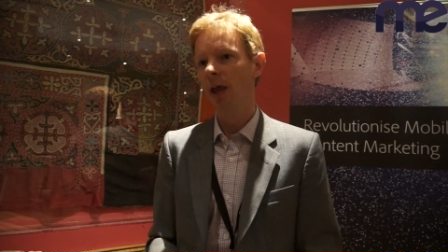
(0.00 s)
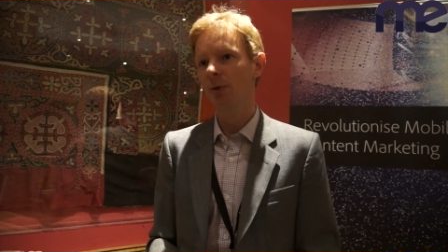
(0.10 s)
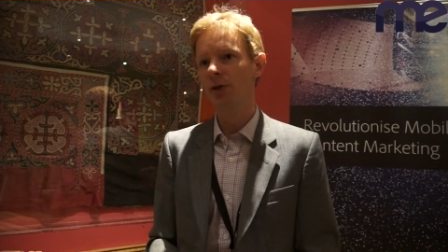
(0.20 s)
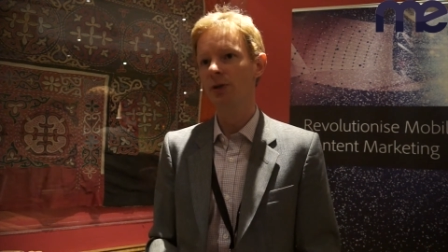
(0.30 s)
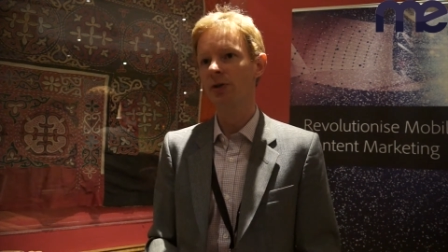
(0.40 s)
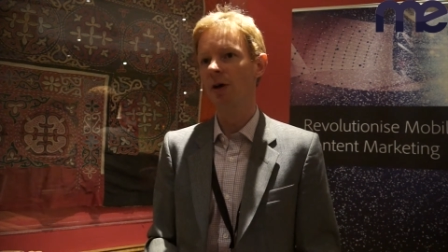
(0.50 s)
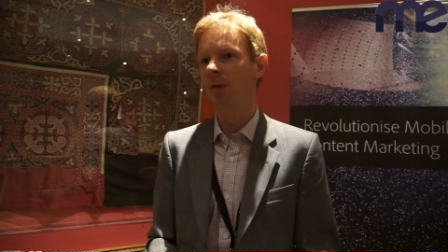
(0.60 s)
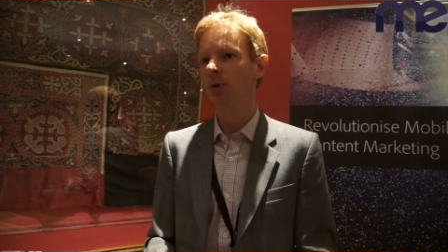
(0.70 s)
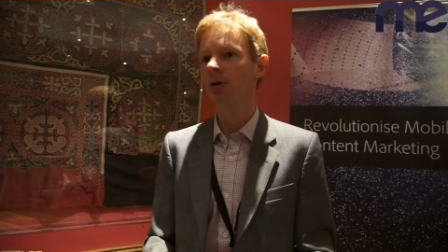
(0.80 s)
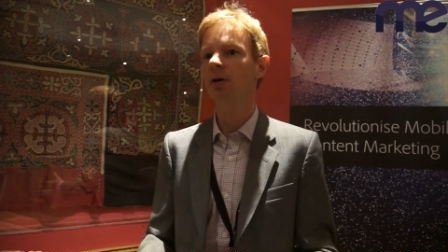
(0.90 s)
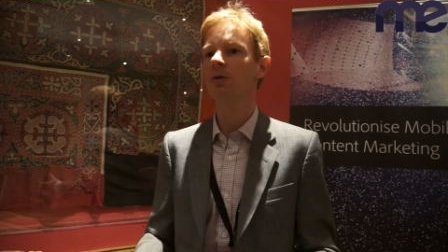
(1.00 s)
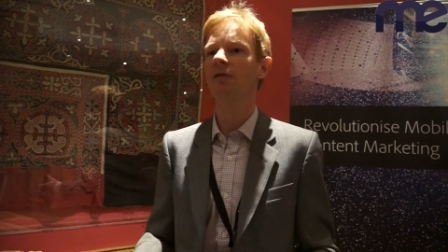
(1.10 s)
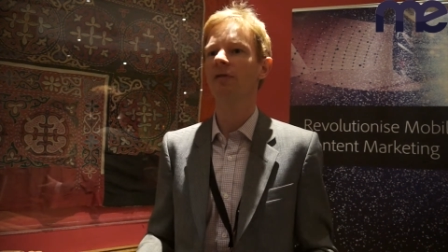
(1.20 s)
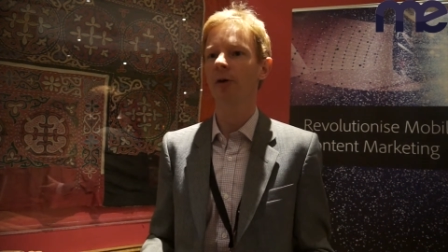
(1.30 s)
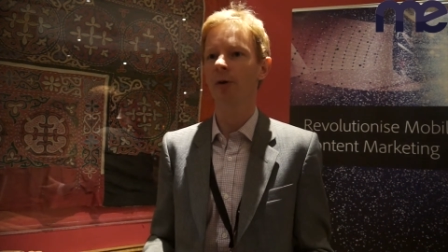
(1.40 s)
they produce a
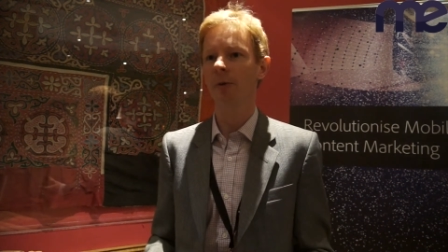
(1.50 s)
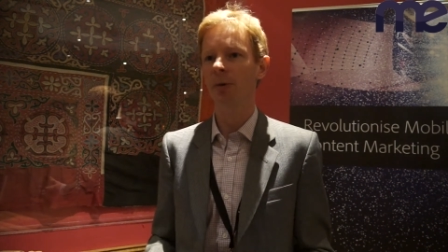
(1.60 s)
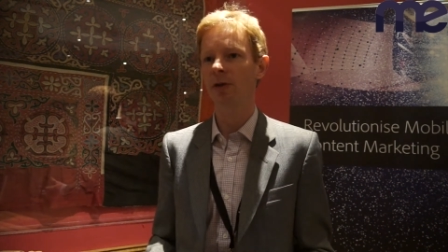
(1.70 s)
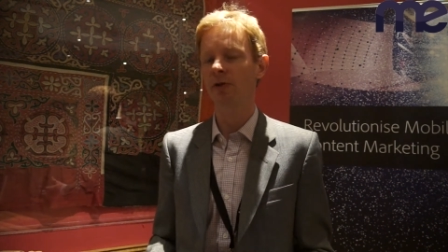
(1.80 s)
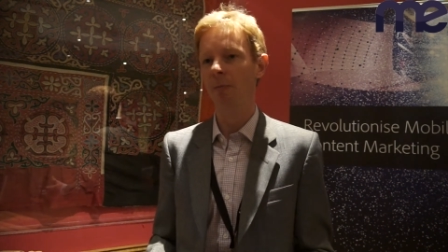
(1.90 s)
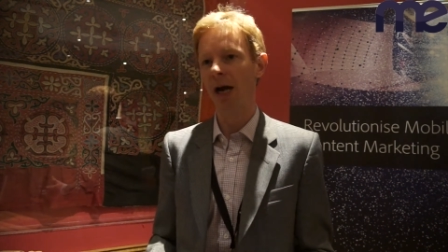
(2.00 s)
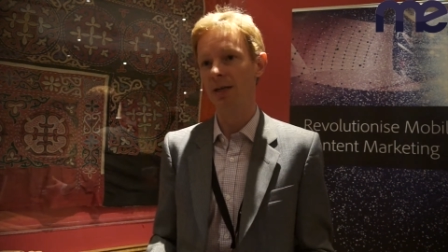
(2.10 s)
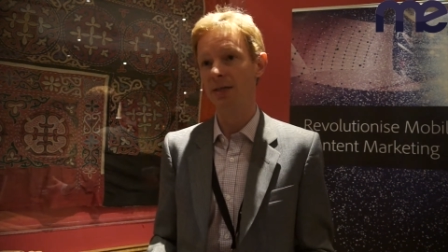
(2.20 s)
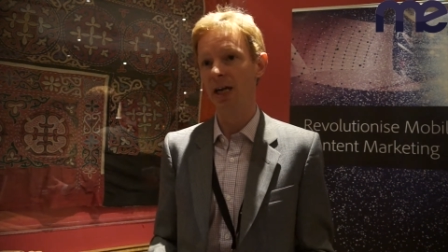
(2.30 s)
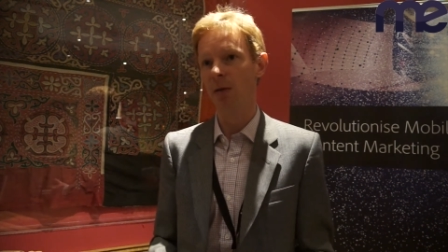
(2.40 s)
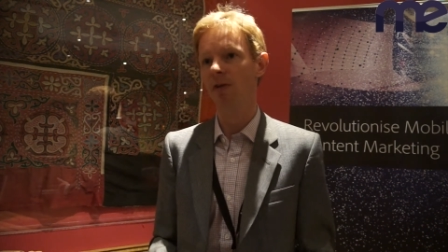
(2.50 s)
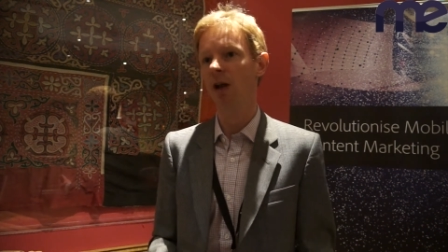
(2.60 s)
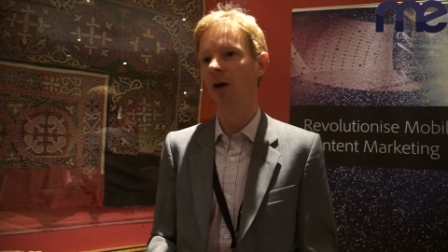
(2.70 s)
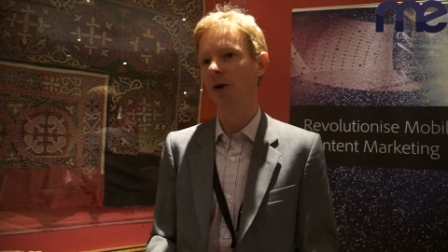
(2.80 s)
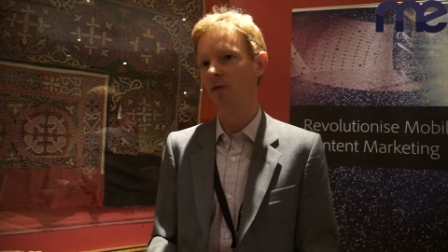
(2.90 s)
beautiful, beautiful magazine with
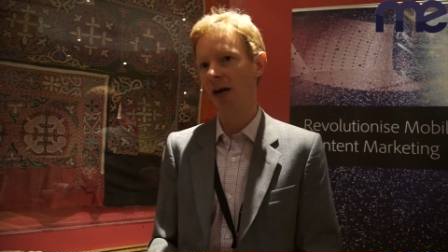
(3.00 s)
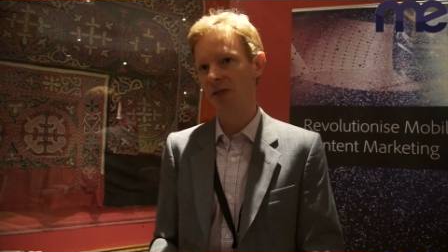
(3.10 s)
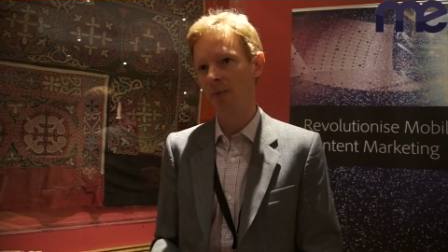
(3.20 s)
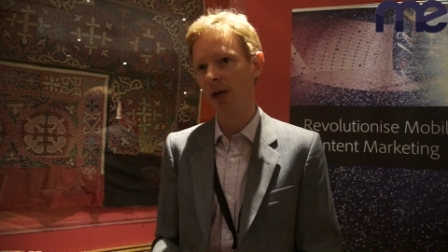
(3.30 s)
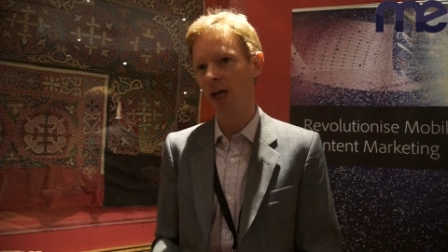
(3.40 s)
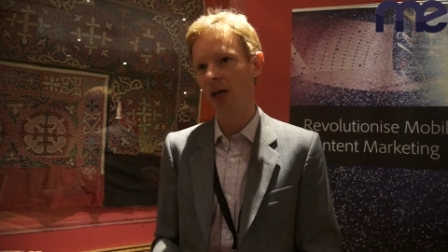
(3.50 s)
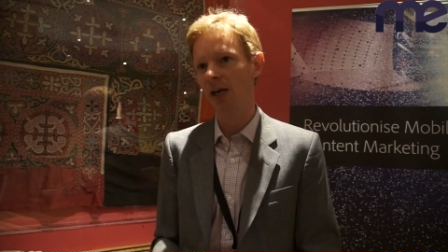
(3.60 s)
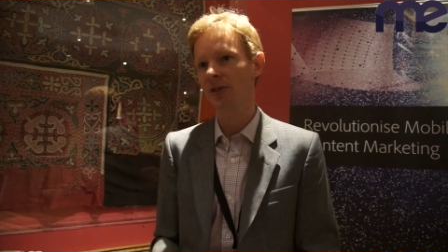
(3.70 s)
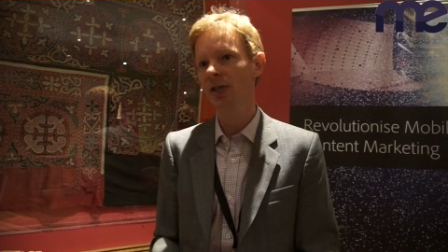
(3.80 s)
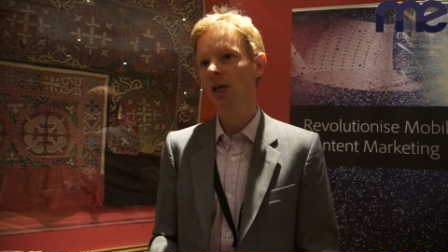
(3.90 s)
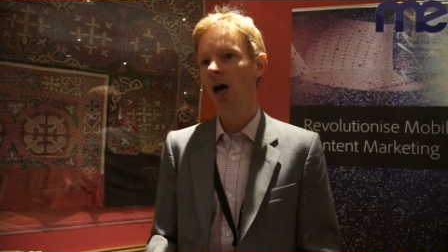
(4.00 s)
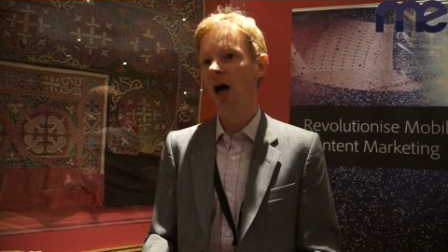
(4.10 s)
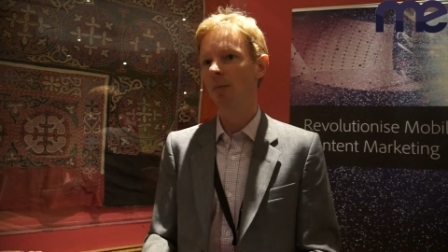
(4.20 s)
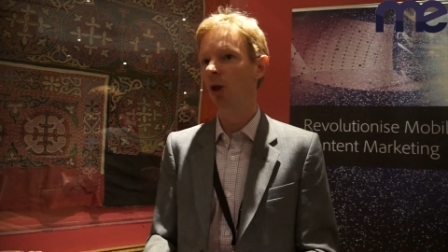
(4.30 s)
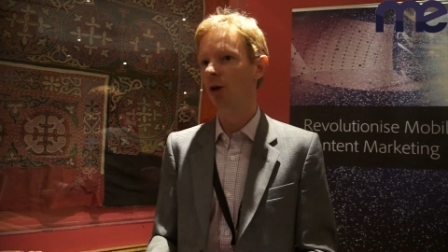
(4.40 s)
a lot of recipes,
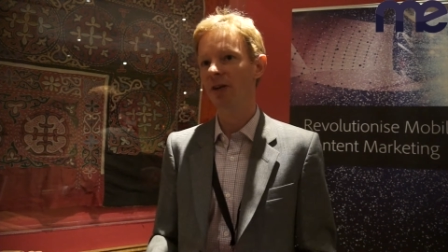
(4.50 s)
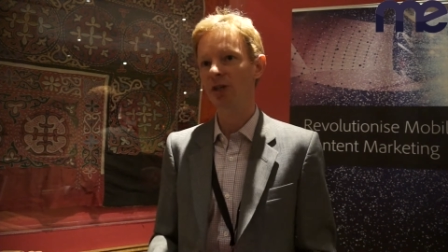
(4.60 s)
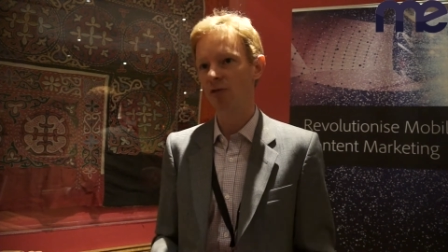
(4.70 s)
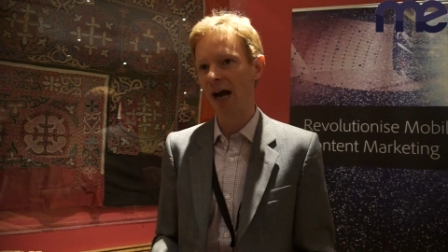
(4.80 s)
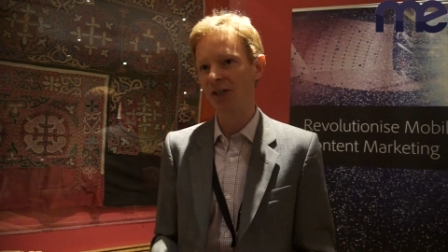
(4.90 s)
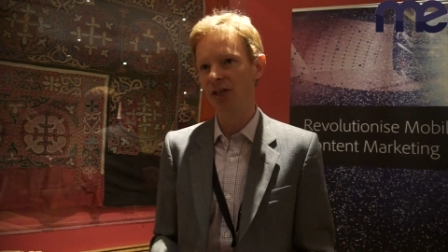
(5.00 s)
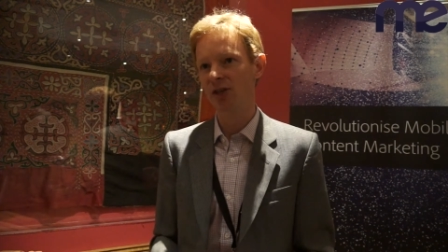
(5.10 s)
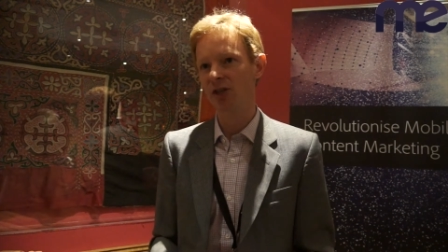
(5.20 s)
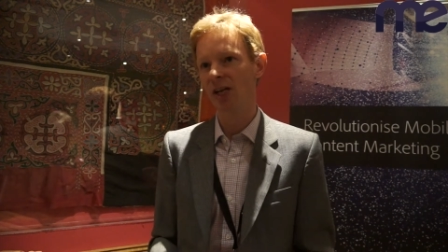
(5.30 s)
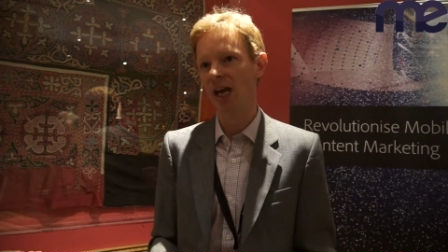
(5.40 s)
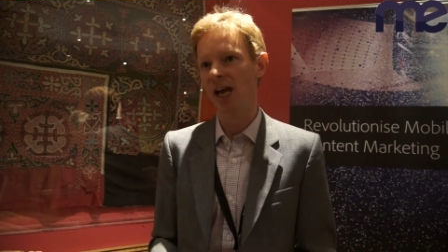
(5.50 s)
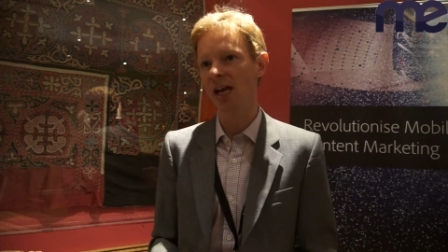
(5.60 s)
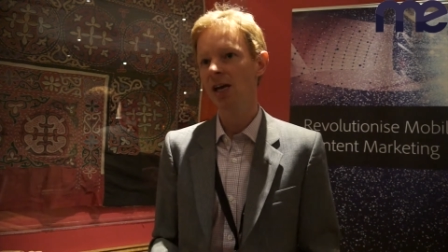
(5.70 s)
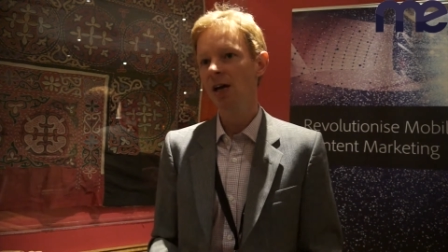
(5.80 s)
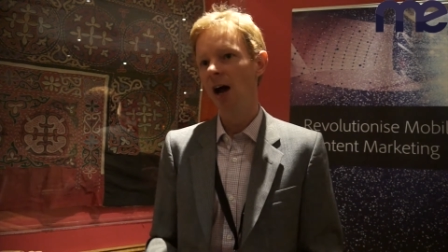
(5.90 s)
um, a lot of interactivity.